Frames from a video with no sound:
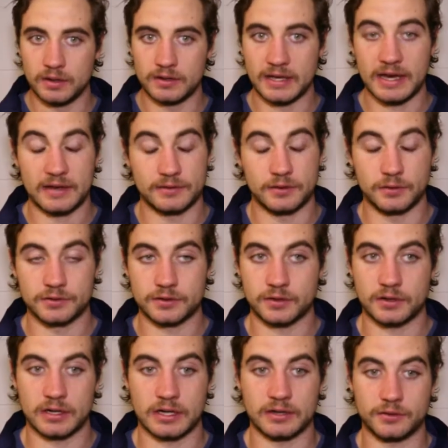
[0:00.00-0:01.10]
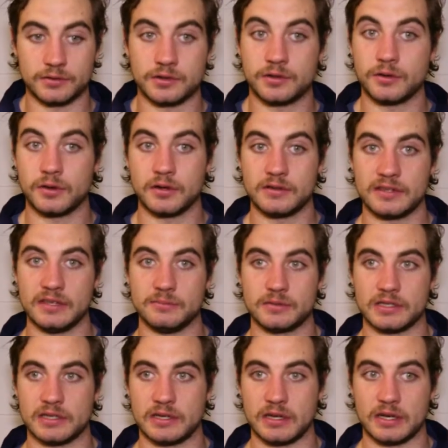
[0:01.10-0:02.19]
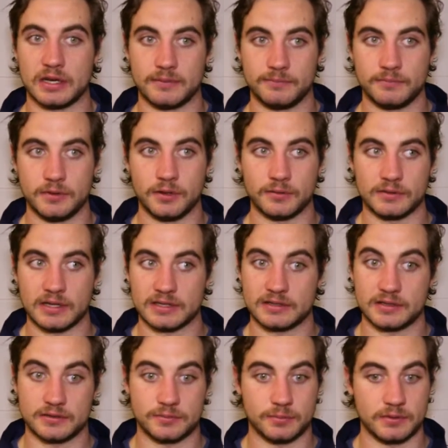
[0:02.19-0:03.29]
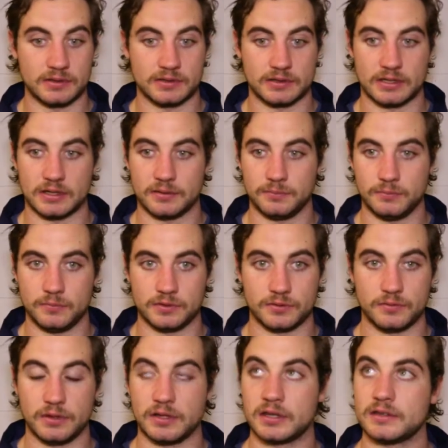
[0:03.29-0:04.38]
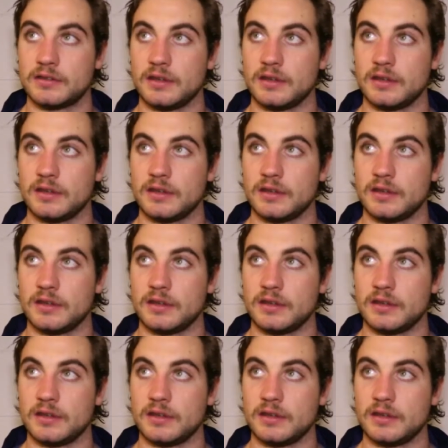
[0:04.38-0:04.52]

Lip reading: Yeah, those are two good teams, and you know, Texas was a really good